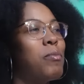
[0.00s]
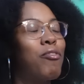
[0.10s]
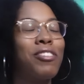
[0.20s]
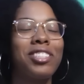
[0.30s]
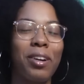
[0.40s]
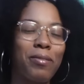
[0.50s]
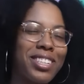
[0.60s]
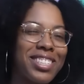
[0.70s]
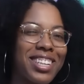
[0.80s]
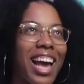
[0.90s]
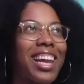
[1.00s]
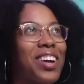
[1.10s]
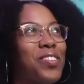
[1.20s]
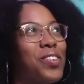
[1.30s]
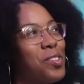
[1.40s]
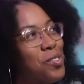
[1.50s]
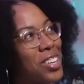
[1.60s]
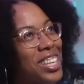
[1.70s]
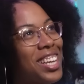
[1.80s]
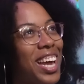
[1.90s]
but for some reason, I like would have
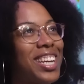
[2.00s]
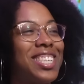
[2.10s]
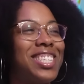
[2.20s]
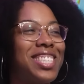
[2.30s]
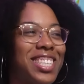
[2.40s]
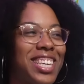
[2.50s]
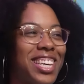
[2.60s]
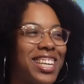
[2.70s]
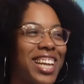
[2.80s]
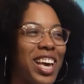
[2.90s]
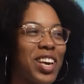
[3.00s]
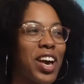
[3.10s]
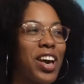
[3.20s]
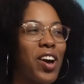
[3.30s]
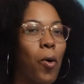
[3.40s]
really liked to see like